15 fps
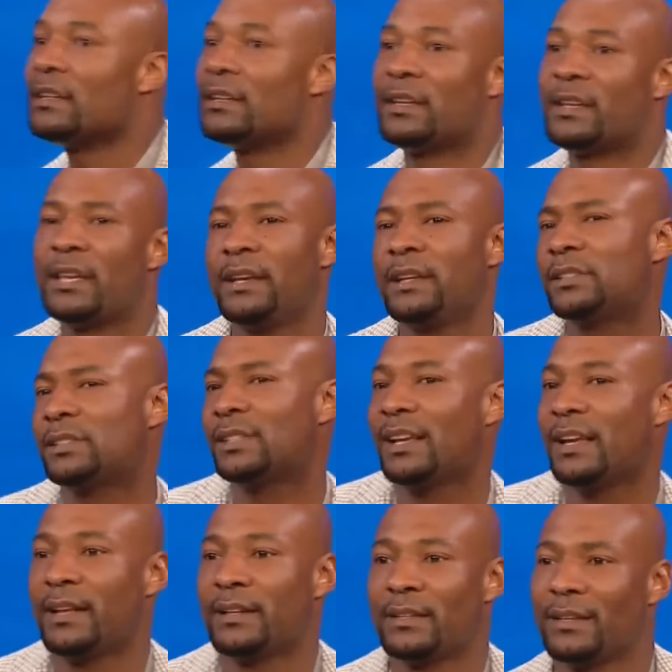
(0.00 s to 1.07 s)
the king
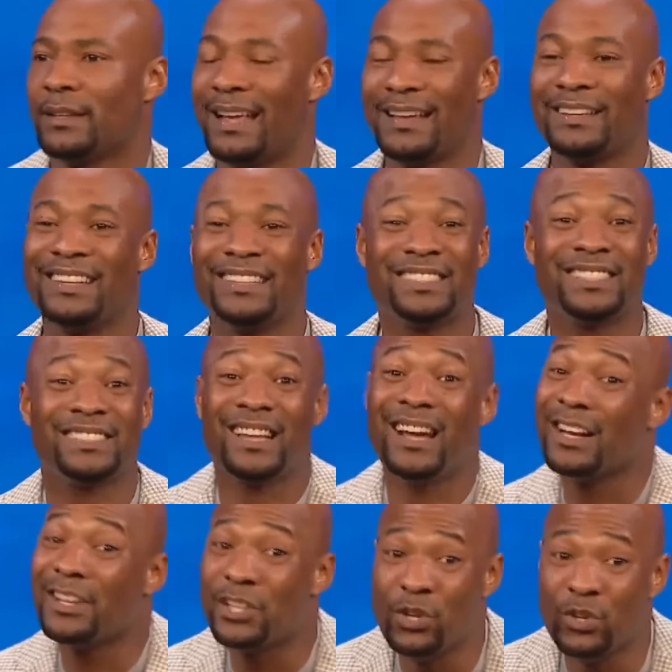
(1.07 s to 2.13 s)
said, like, this is
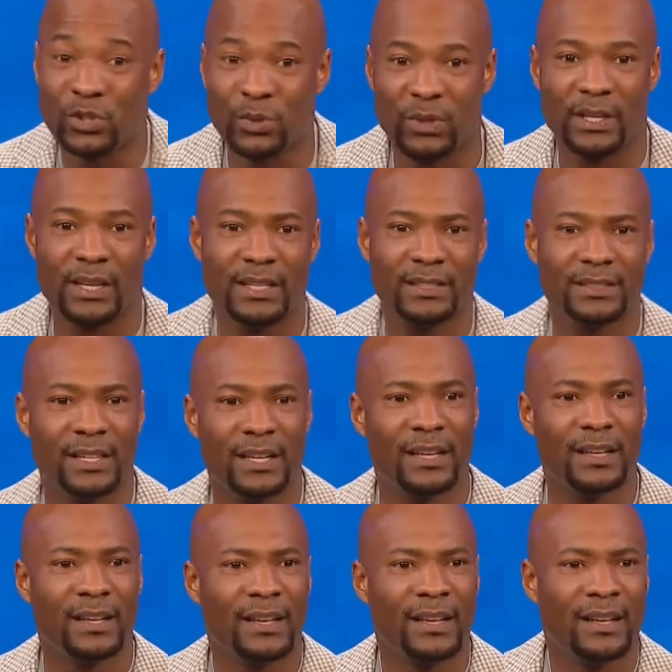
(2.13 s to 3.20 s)
unusual. The king
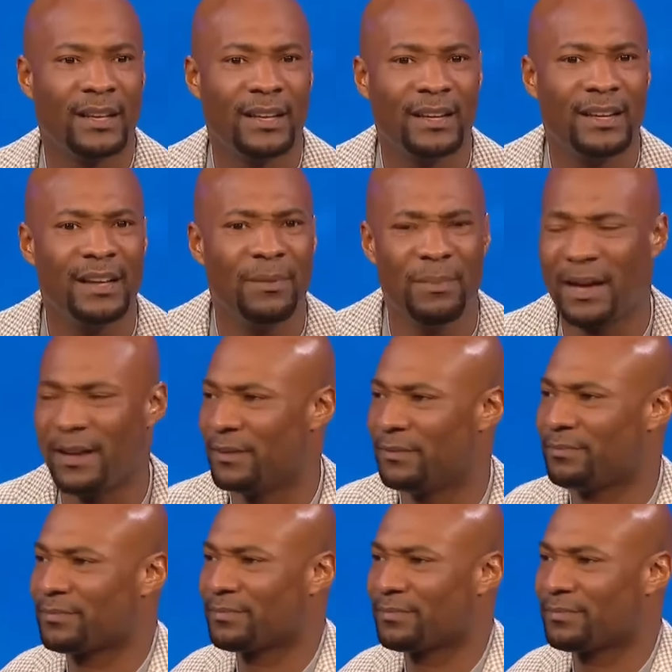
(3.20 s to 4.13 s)
said, Nehemiah,